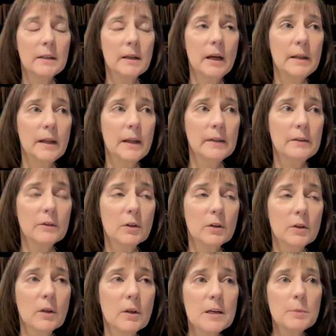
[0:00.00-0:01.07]
there's a
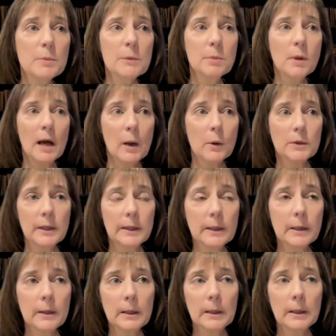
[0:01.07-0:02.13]
lot of people out
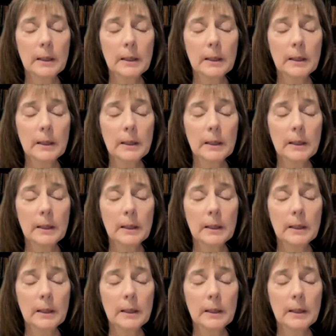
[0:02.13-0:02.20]
there,